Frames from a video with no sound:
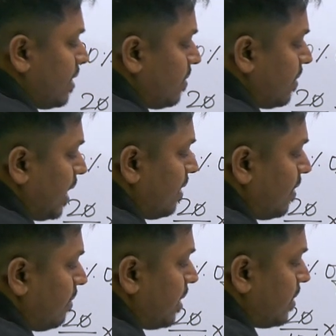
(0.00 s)
into 10
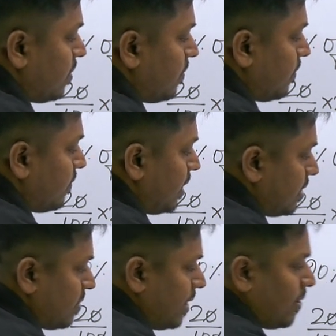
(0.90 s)
will be 250.
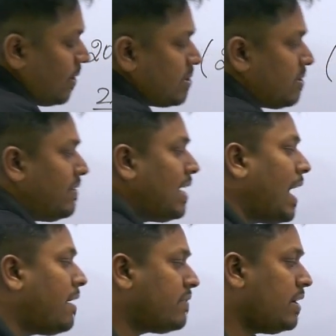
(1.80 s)
So here also we
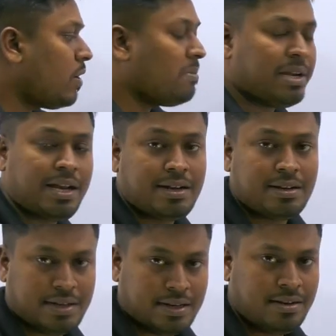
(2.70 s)
have
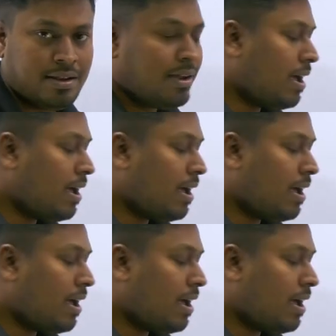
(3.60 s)
denominator 10,